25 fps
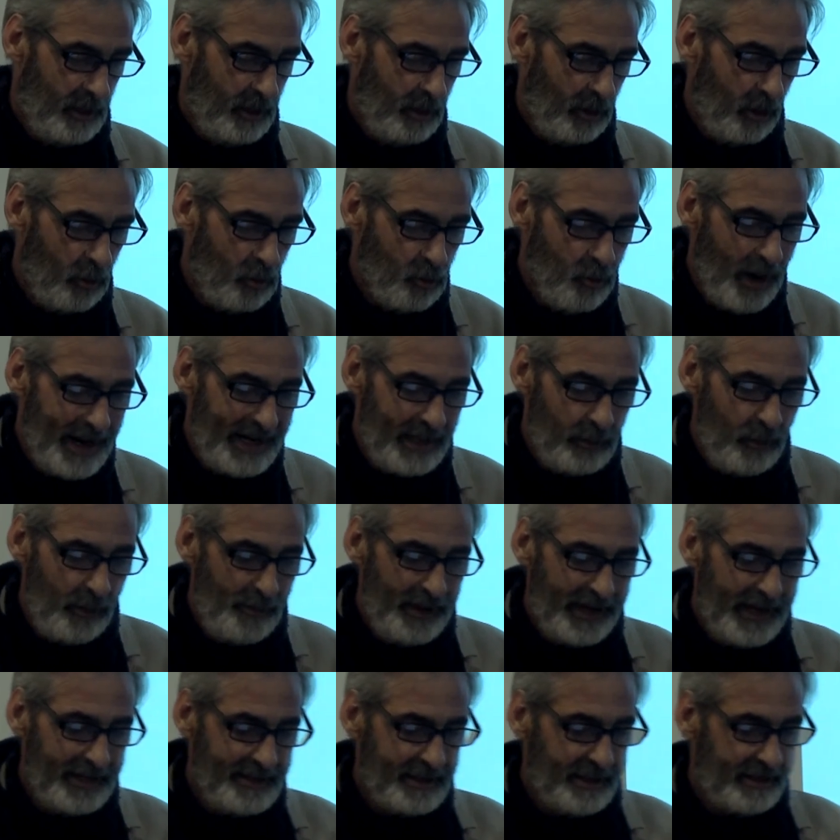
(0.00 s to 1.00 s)
Already we
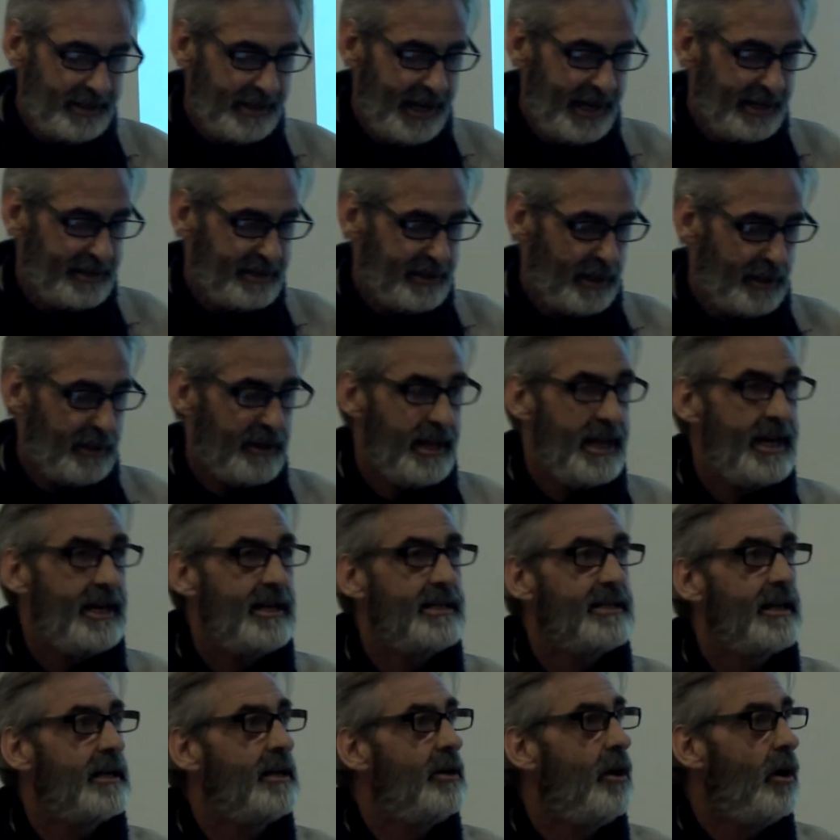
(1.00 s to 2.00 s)
begin to sense that
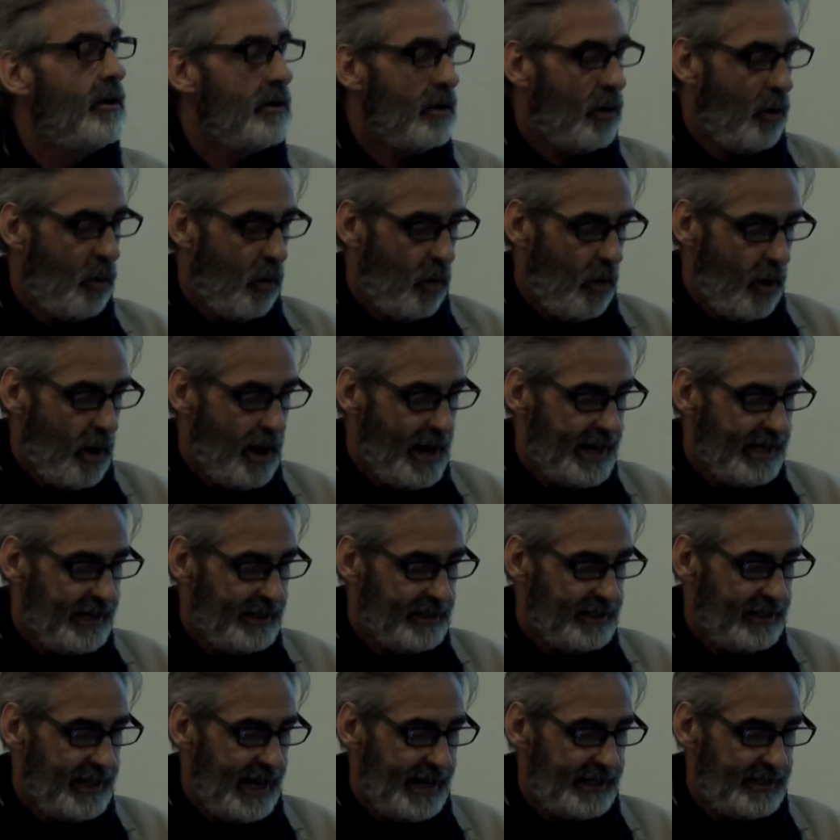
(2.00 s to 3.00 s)
things are not quite
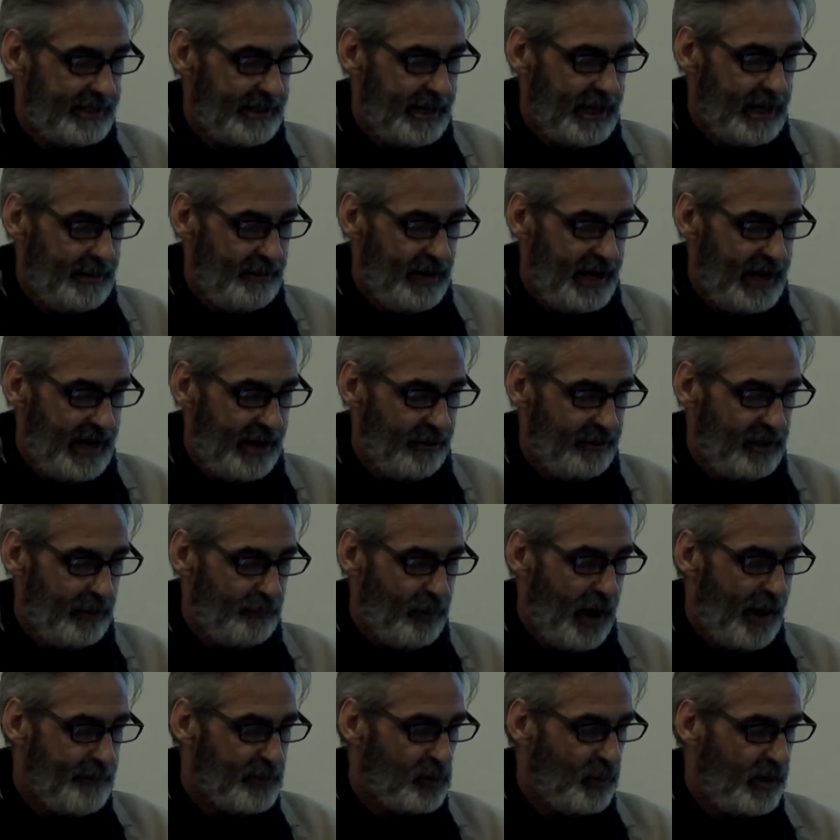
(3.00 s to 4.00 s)
as they seem here and that
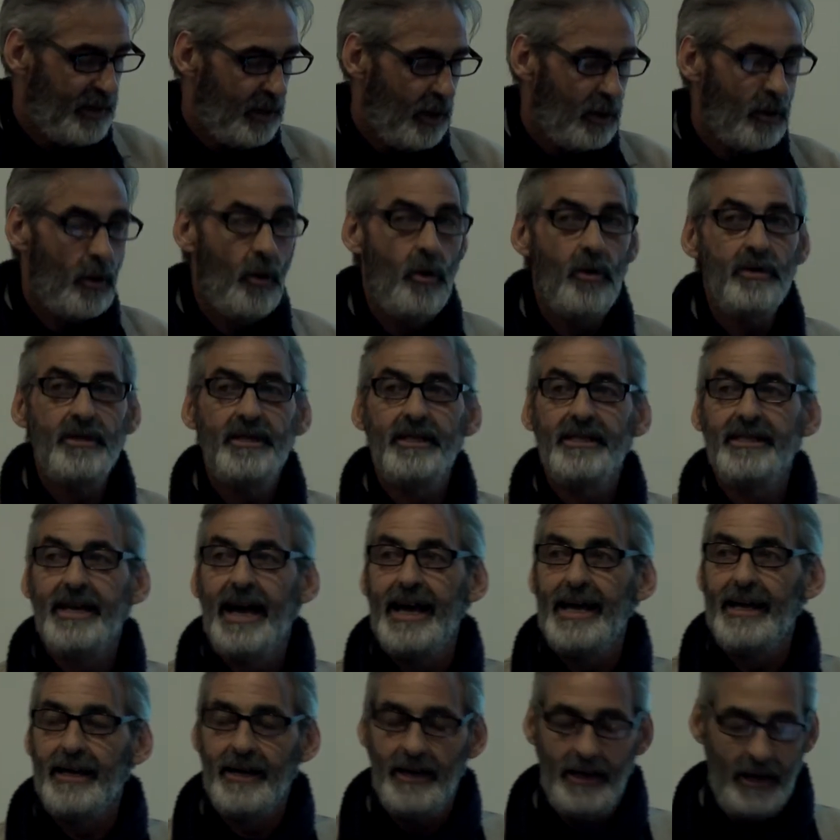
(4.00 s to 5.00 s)
perhaps we
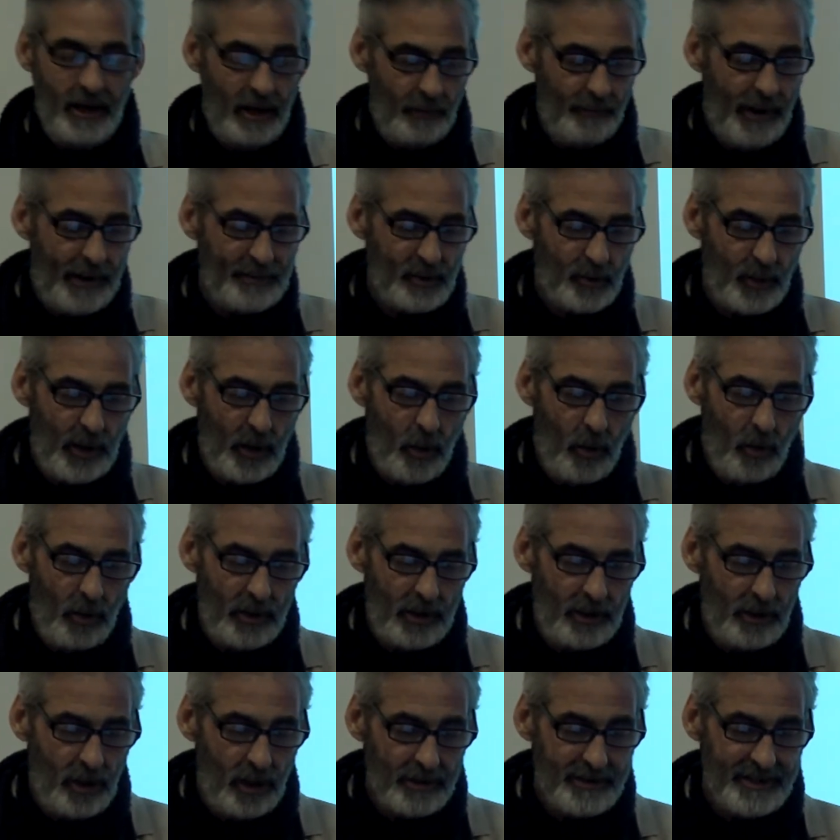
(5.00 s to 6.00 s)

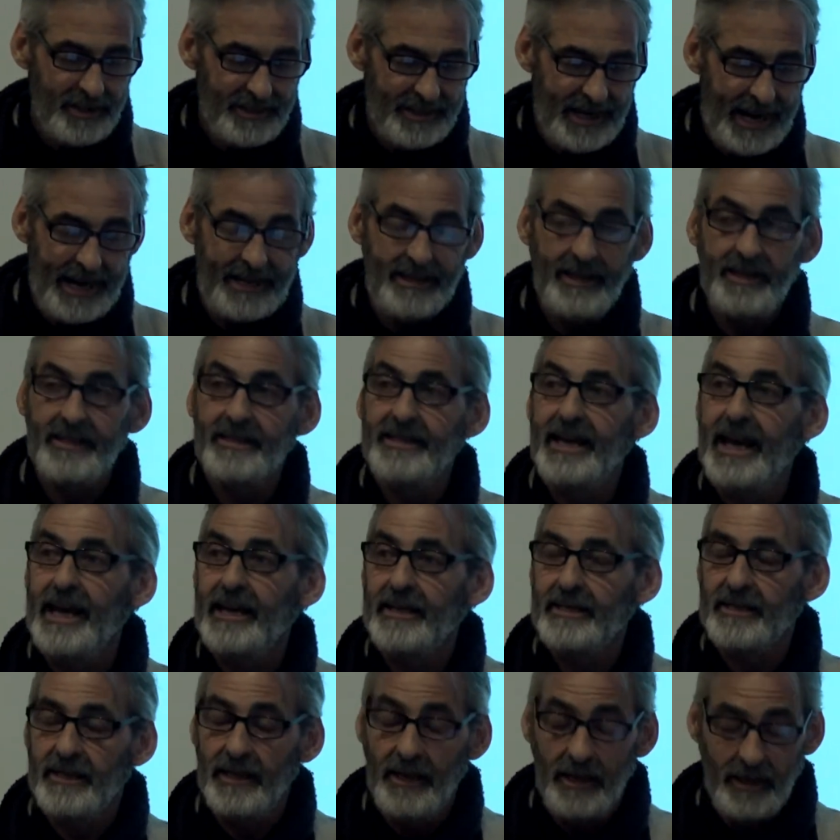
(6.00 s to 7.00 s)
ought not to take this
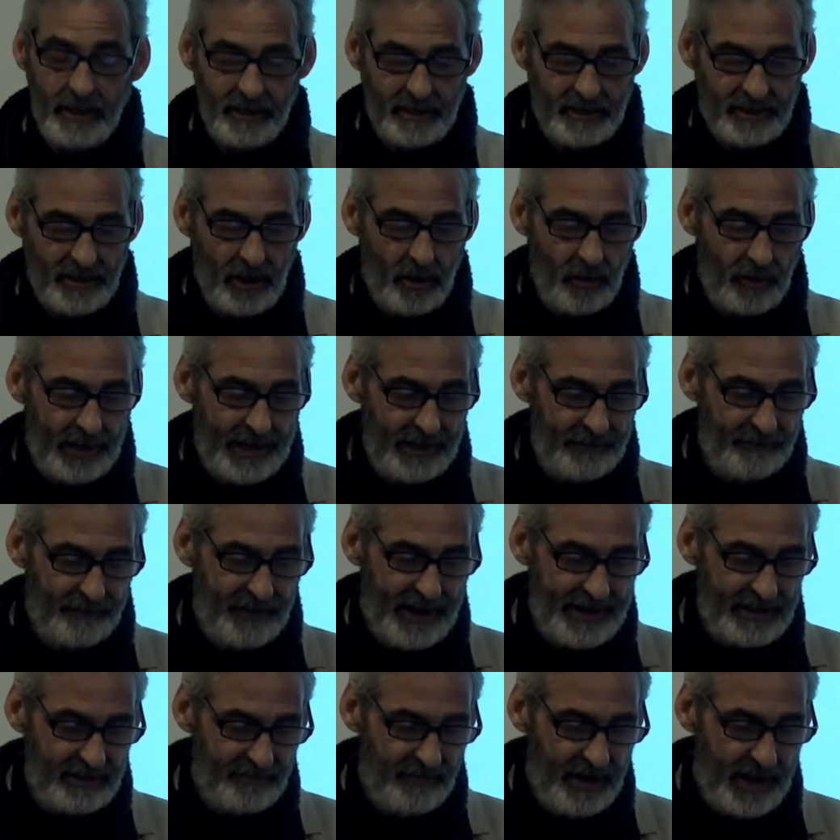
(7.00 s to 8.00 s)
text solely at
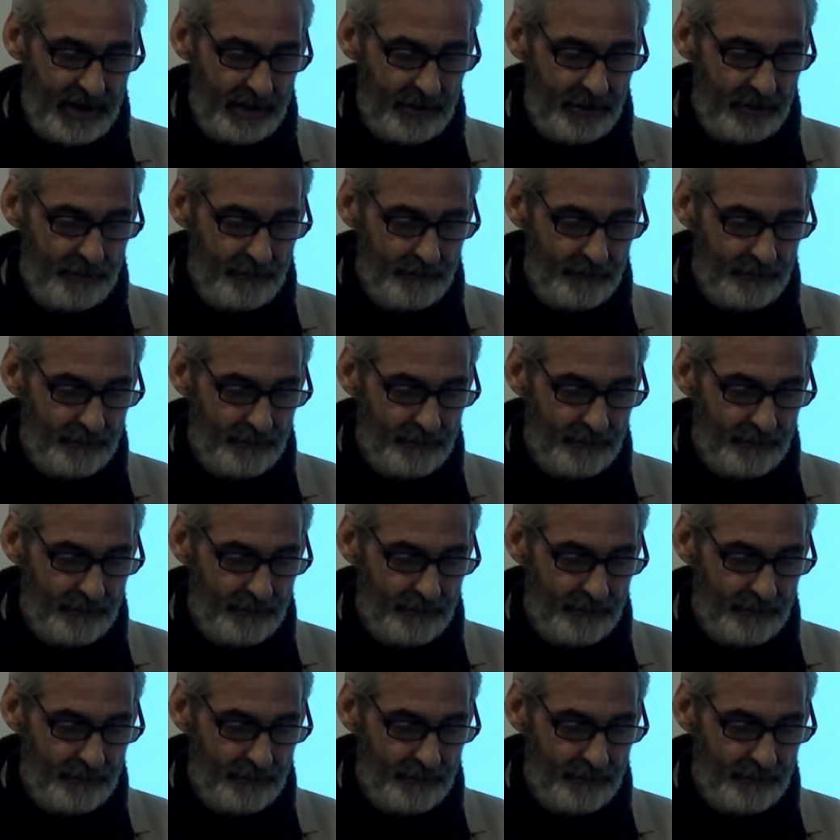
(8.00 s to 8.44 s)
face value.